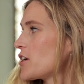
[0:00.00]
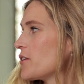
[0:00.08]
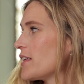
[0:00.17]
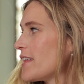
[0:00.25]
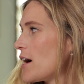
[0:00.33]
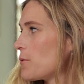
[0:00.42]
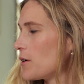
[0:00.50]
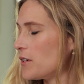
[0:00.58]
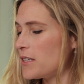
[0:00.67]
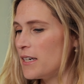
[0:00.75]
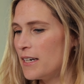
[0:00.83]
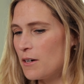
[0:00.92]
own in that
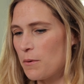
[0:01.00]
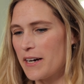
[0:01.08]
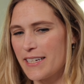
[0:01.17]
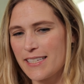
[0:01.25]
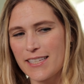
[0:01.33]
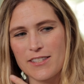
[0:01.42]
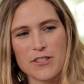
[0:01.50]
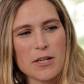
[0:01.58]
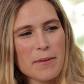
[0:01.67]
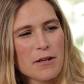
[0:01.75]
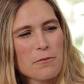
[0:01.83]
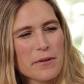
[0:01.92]
world. Yeah, yeah. Whereas the
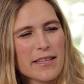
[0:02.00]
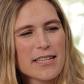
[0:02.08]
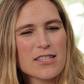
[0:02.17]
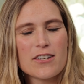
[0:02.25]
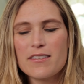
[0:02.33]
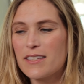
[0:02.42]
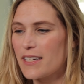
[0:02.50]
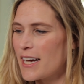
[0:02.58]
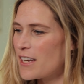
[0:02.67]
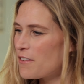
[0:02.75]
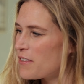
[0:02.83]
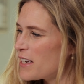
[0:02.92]
Cermit really starts to
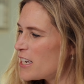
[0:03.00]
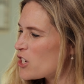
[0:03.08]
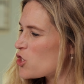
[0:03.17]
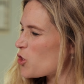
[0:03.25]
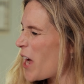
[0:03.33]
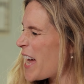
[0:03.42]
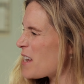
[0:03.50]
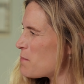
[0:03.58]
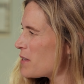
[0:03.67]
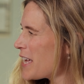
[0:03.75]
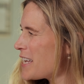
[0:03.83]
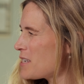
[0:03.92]
kind of try to
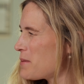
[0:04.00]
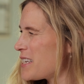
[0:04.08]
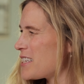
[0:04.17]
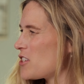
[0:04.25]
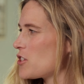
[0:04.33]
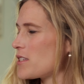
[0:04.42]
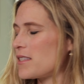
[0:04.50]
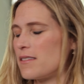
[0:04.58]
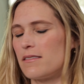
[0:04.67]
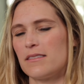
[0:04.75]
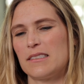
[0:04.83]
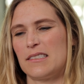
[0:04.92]
blend, but it's just.
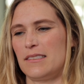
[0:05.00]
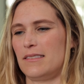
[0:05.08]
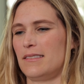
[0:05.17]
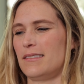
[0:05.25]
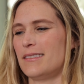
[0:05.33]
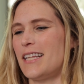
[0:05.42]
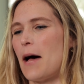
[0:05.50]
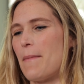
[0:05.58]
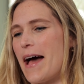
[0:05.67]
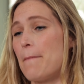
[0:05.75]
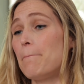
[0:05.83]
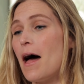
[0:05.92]
And at least the, the
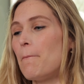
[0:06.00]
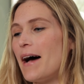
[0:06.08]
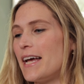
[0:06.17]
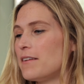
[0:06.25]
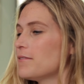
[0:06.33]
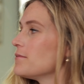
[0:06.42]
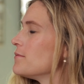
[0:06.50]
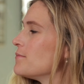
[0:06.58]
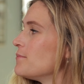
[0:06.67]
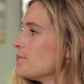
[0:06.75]
my, original Kermit has